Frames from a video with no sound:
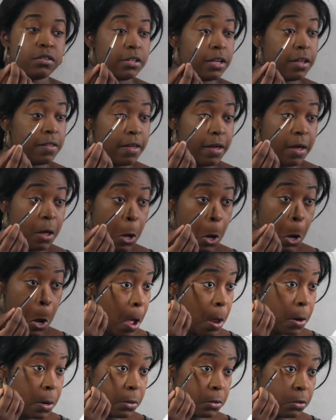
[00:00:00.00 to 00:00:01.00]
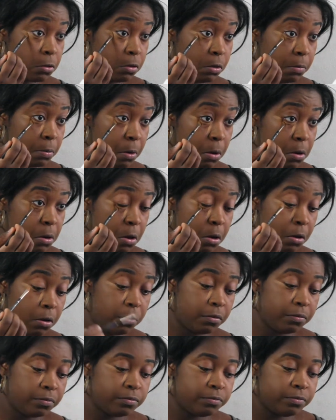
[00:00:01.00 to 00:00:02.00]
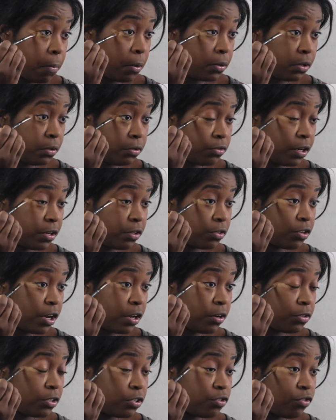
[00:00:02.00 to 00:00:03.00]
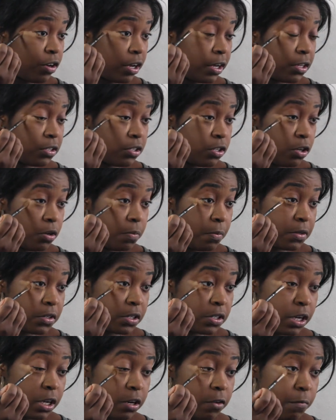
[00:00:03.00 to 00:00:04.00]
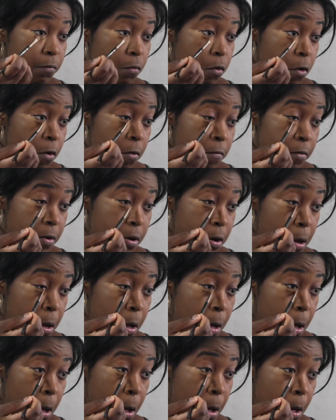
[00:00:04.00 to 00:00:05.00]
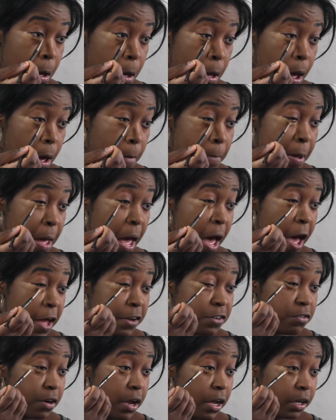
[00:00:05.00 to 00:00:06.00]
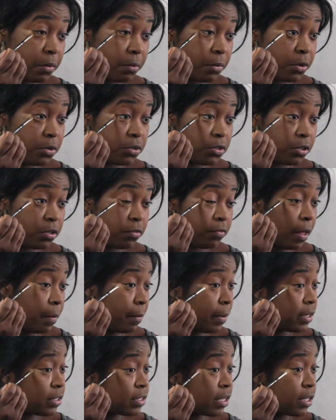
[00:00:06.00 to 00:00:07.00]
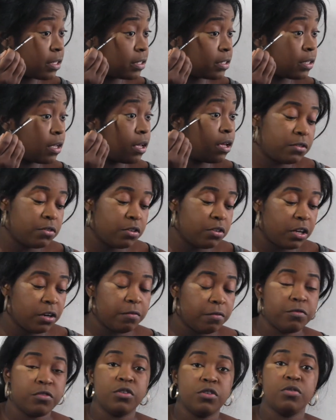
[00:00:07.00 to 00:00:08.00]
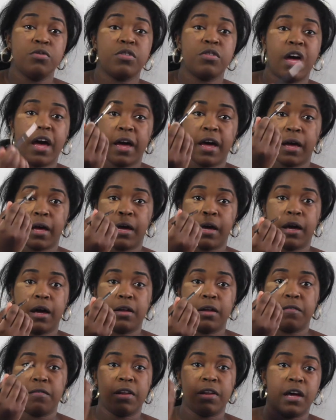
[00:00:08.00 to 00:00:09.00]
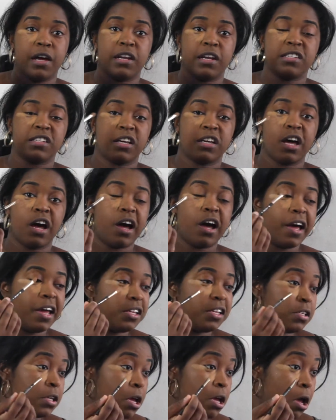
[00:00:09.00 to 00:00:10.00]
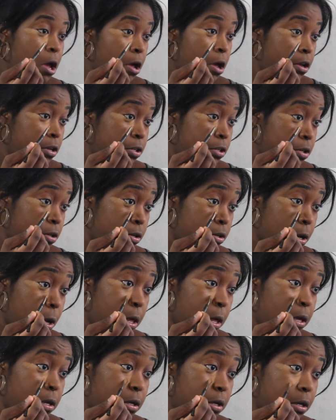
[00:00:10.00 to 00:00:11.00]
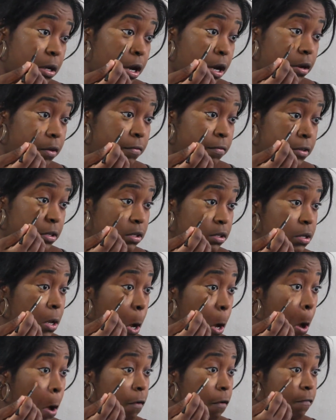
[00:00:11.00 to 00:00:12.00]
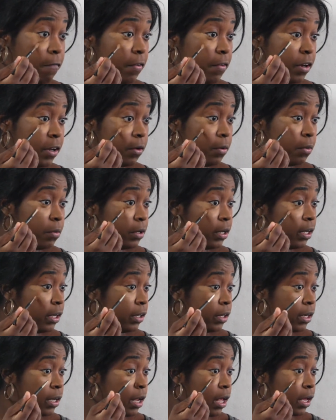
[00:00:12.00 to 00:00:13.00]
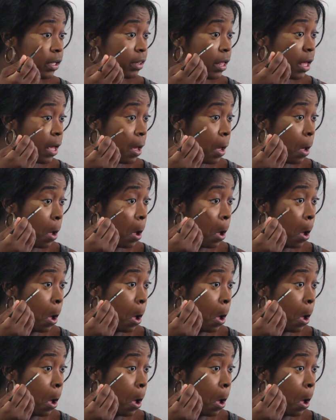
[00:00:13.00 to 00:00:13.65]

just like that, and then sweep it along. But don't try not to drag it too much. It's kind of more of a pat drag motion, if that makes sense. So you kind of do that kind of line as a guide, so you know that you can kind of just fill it all in like that,